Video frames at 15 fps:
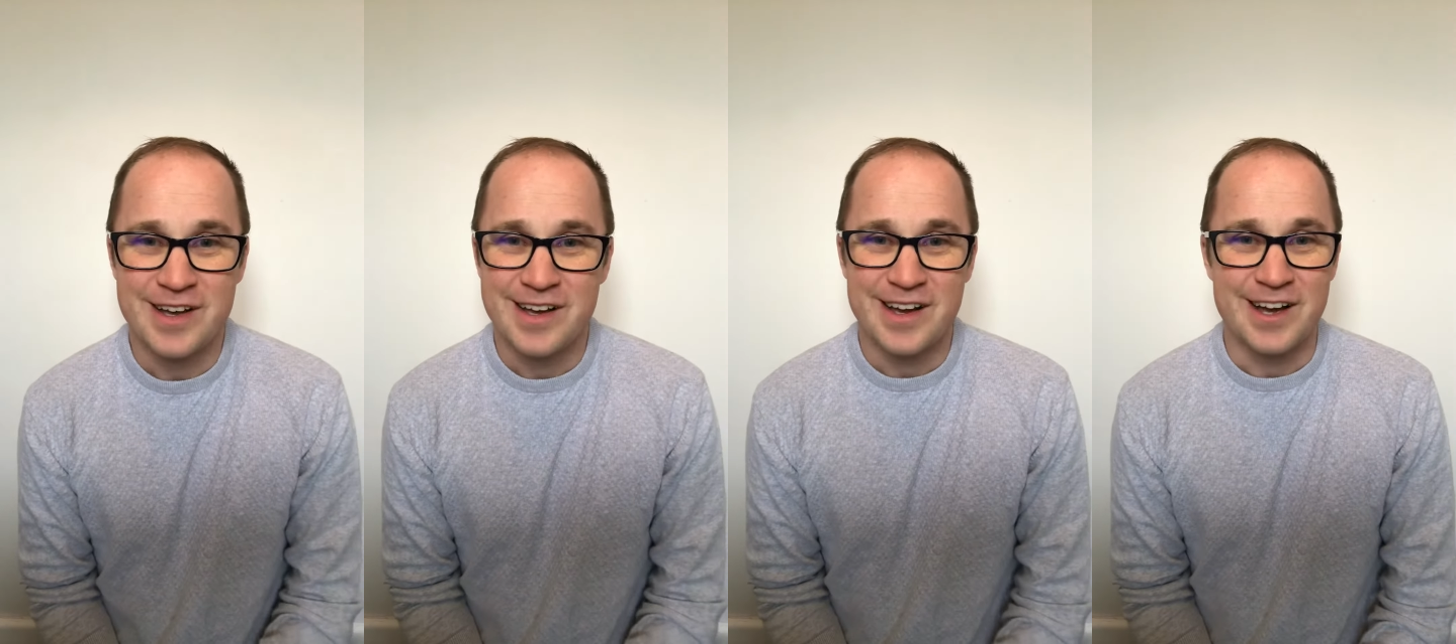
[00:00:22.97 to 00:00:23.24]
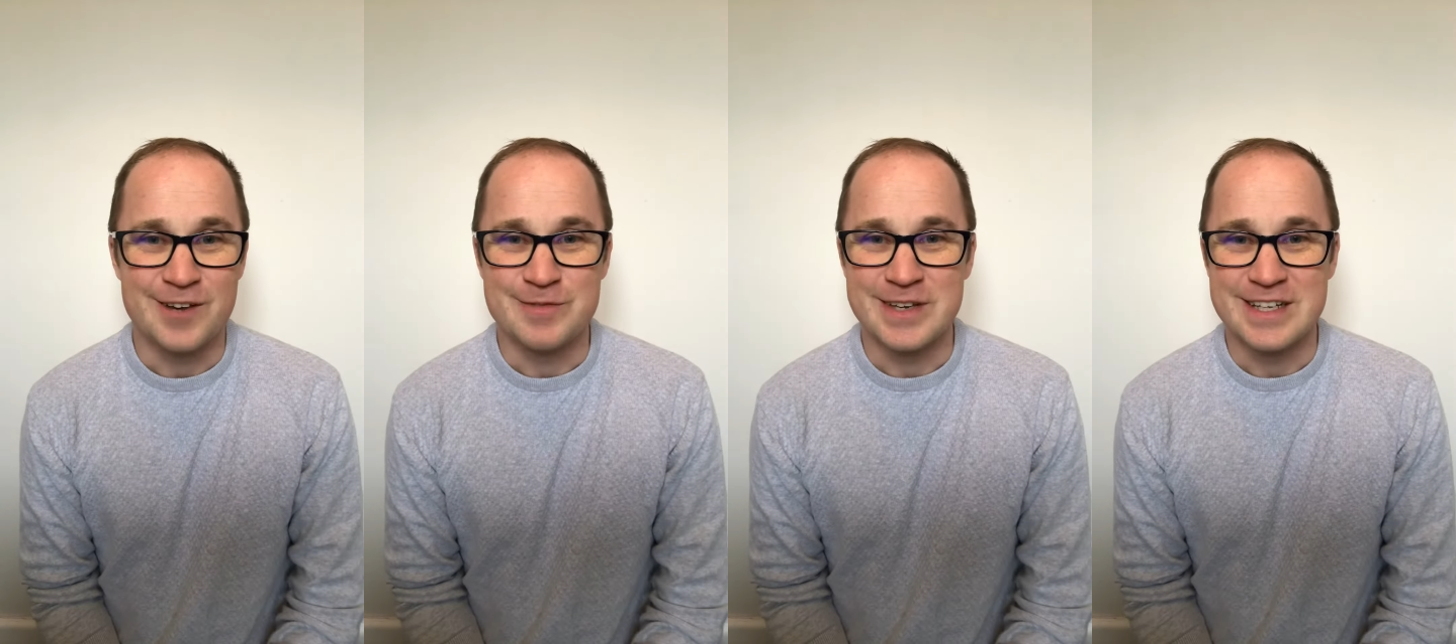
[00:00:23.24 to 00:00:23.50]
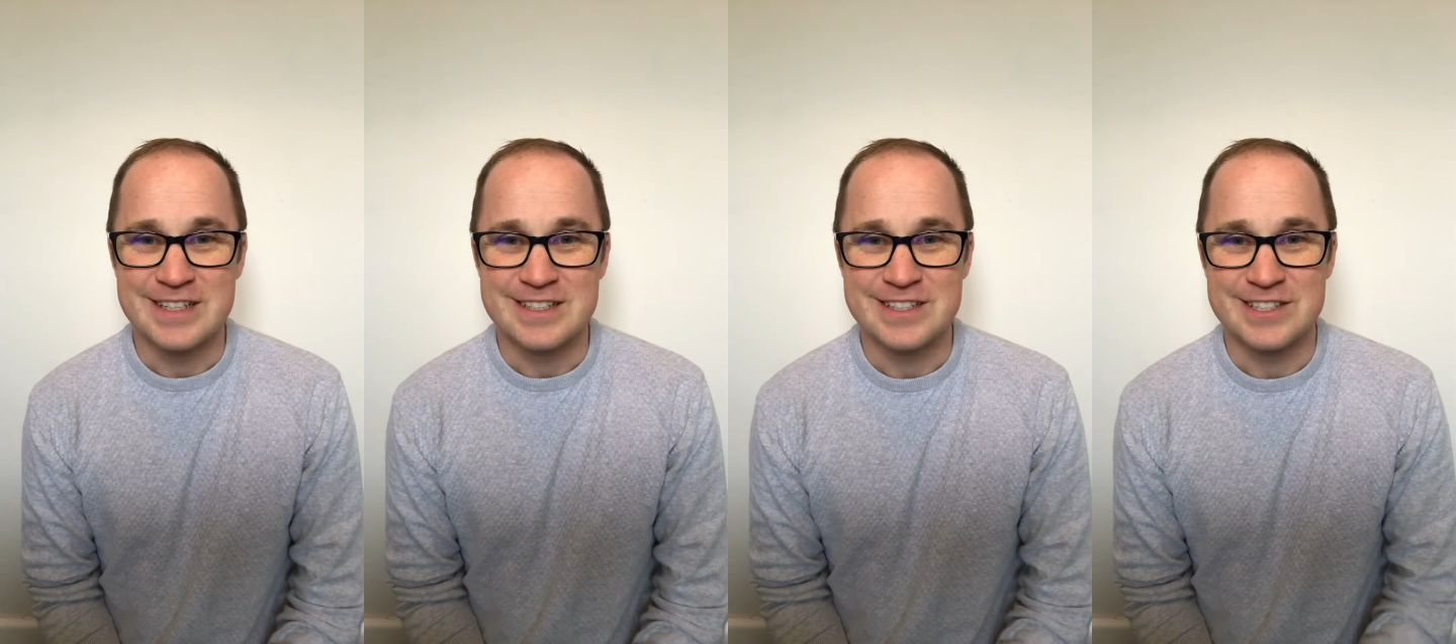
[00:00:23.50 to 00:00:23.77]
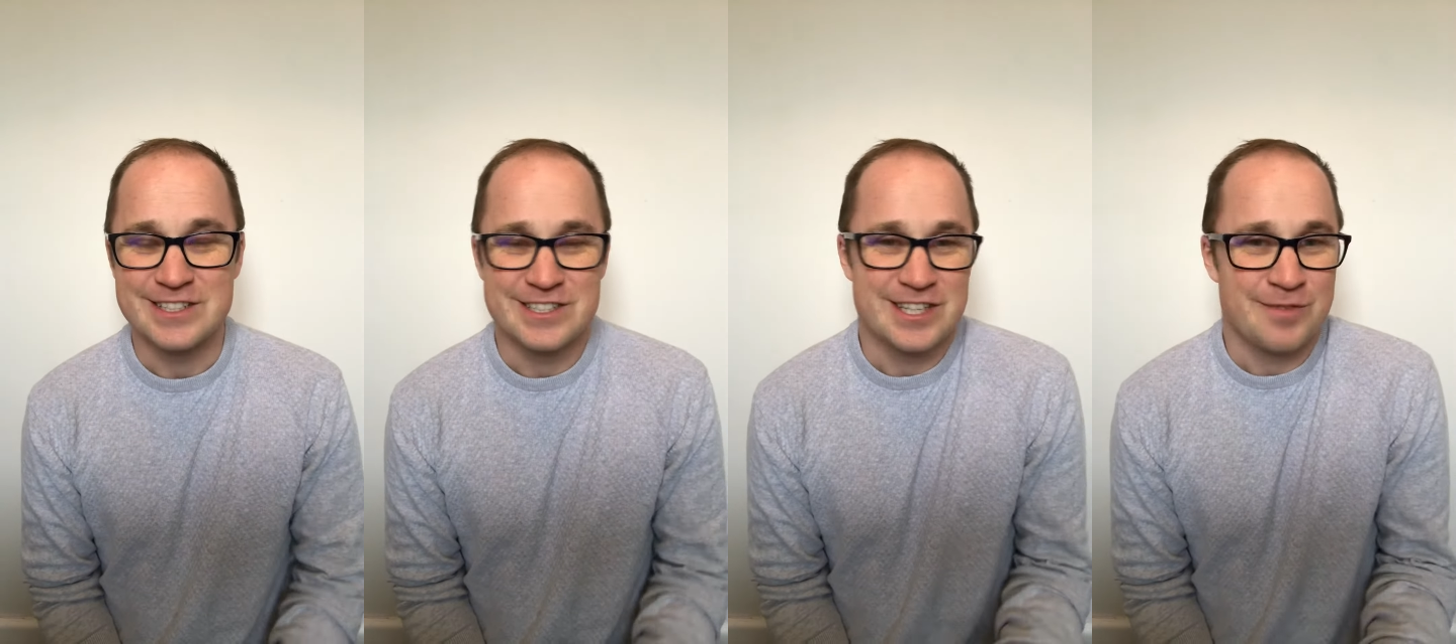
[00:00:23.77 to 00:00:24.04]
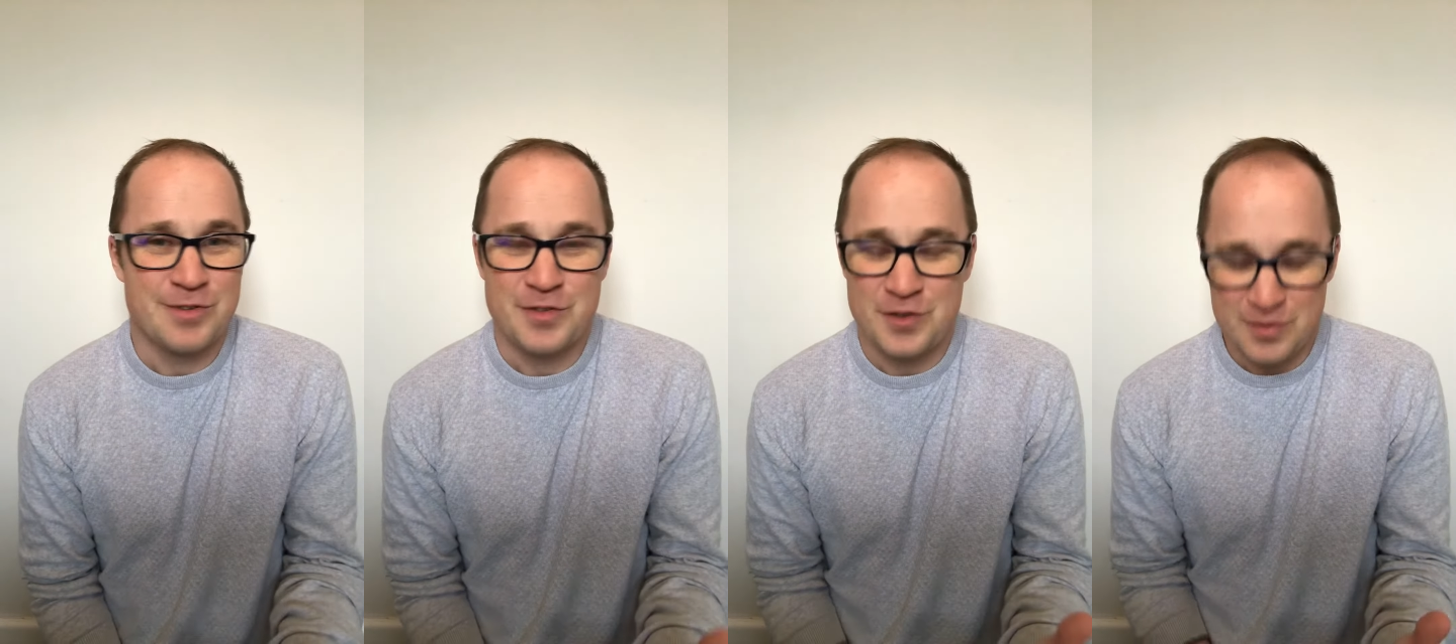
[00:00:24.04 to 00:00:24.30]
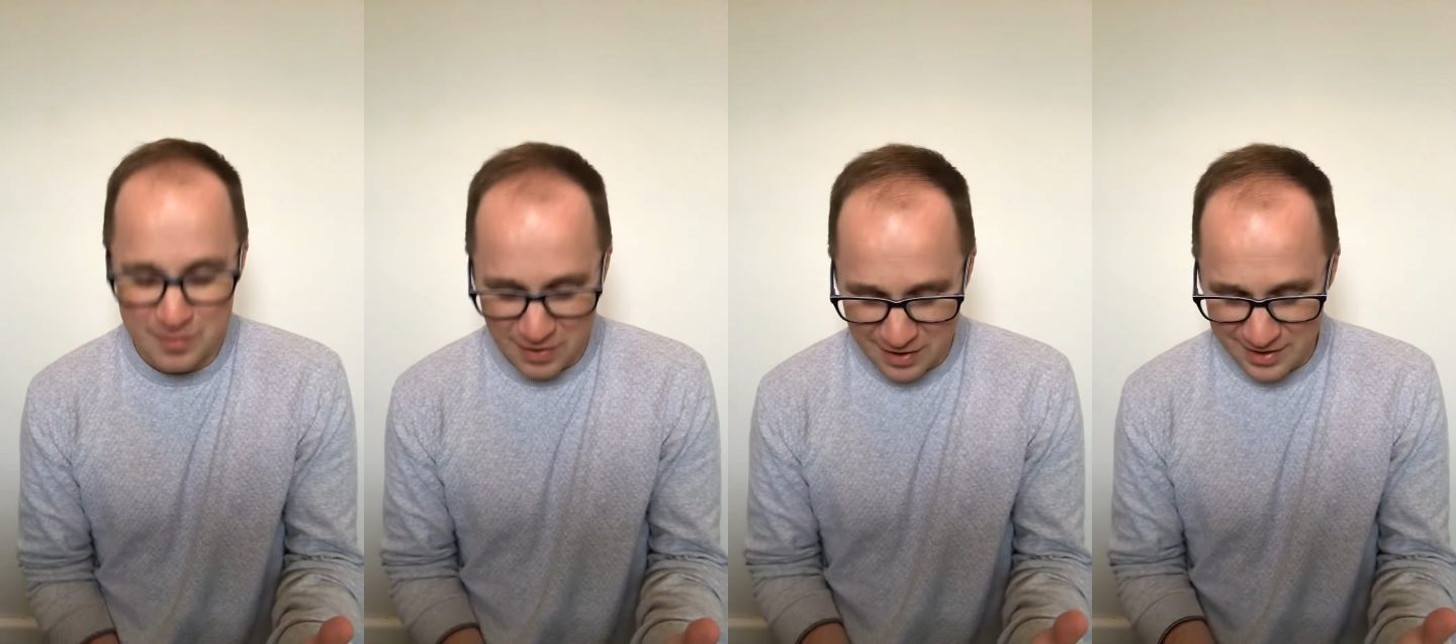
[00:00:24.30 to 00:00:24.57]
I mean, some of you
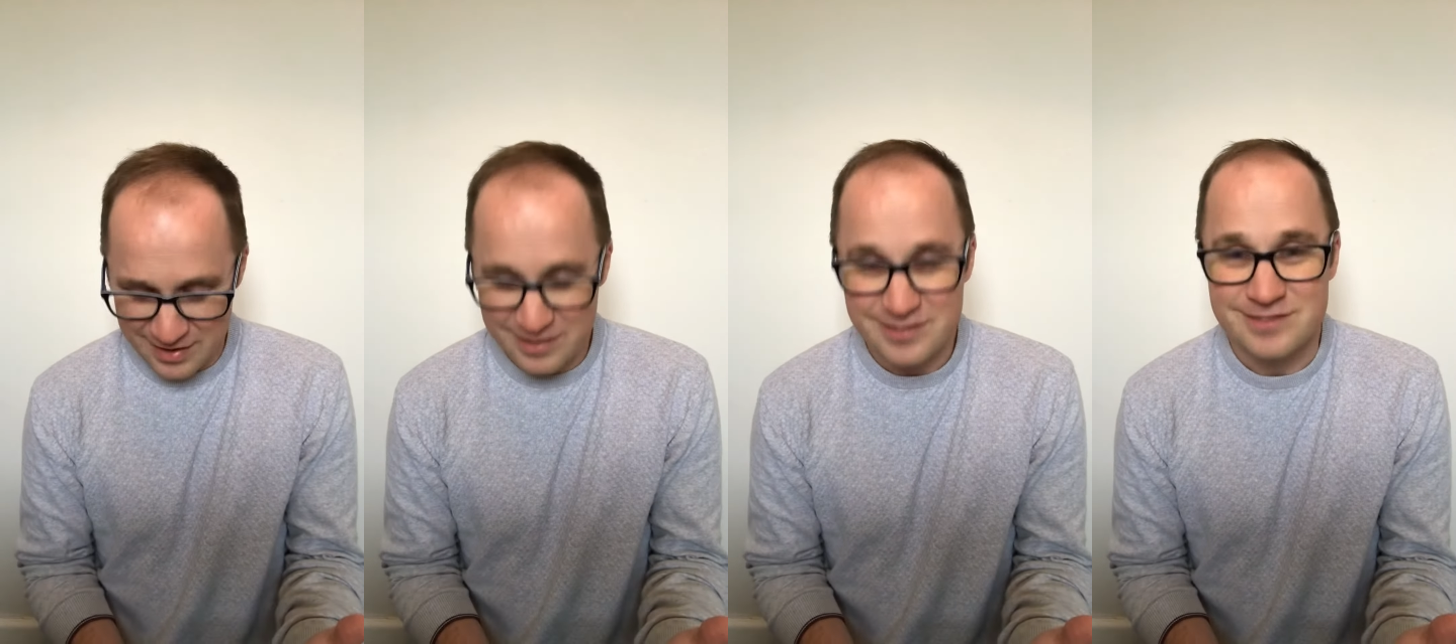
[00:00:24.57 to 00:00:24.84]
might